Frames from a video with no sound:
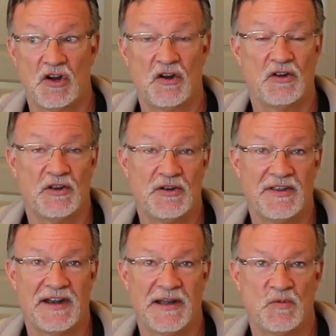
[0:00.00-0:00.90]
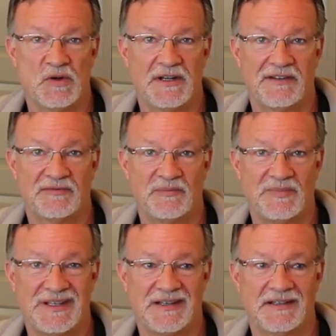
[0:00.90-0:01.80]
earlier than I would have,
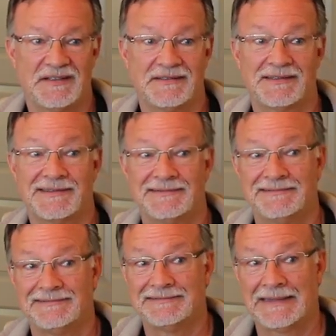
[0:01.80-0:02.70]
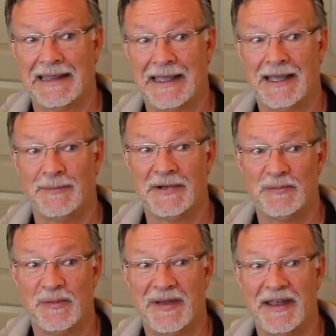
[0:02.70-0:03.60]
because I'm going to
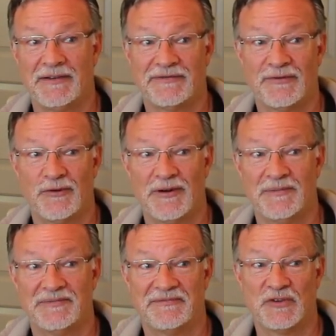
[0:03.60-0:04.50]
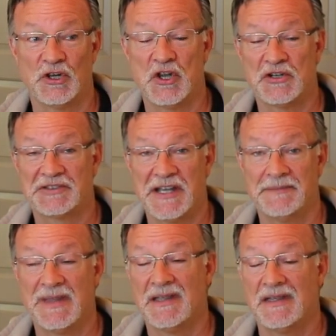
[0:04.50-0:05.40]
be paying for them for a long
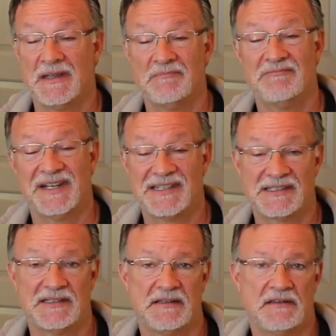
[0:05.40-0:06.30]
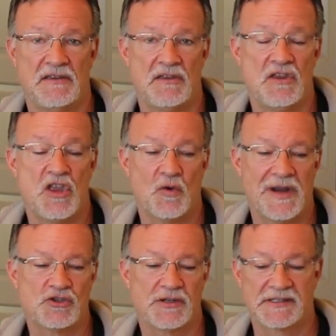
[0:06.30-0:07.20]
time, but it's no
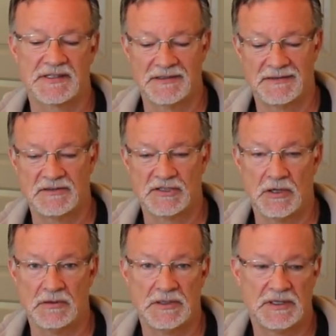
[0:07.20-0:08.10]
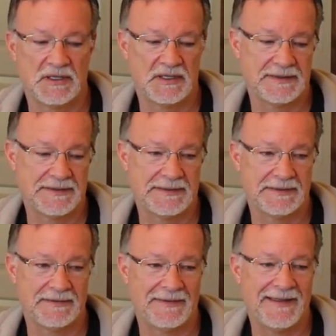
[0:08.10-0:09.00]
interest. So
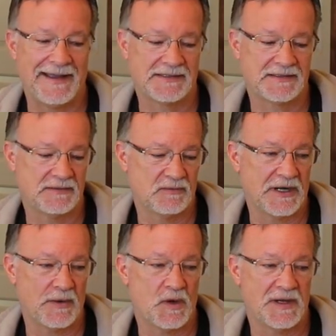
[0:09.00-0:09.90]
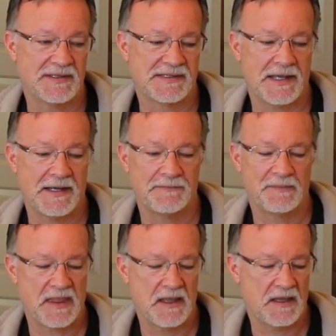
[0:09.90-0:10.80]
that's what I wanted to say.
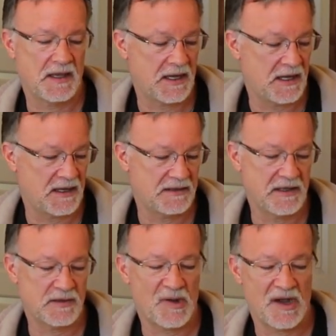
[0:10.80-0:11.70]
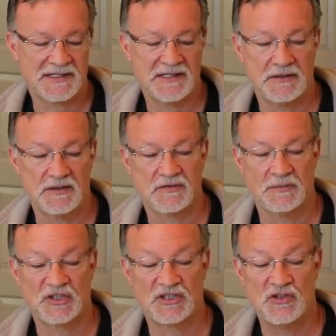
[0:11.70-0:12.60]
Another box here is
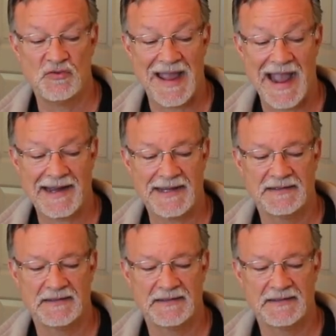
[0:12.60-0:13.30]
from Stu Mac.